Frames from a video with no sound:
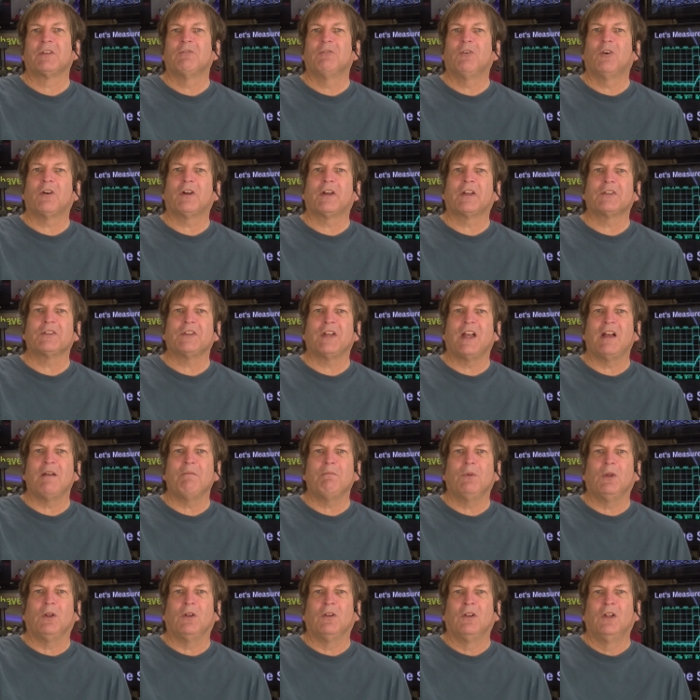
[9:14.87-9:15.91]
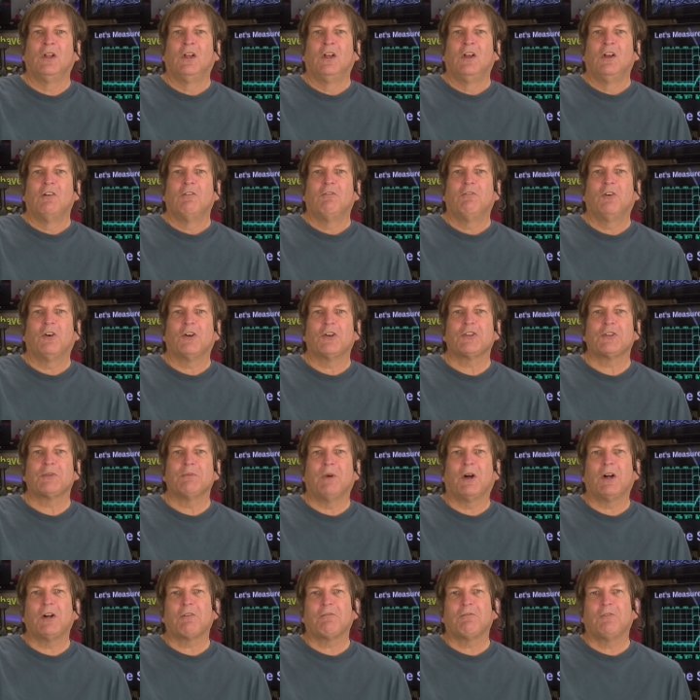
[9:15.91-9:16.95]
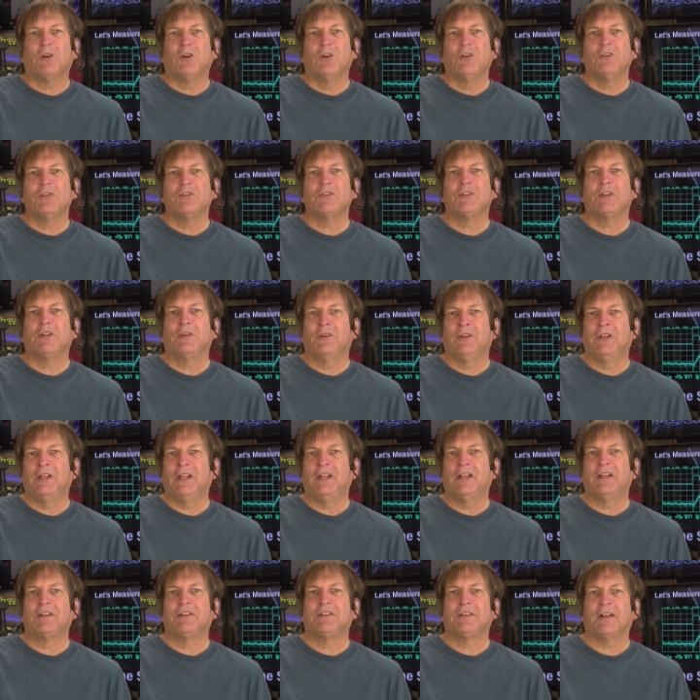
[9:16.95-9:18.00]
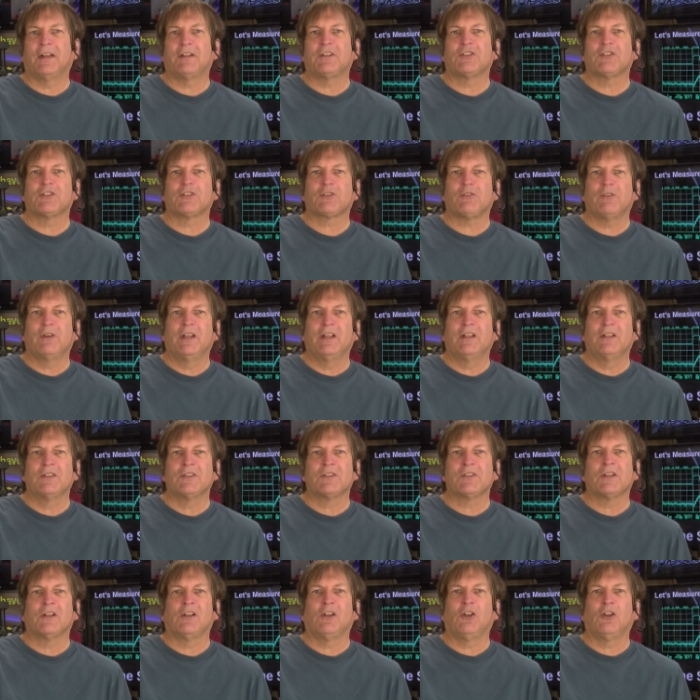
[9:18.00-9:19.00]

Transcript: For example, for smartphones, you needed touch screens,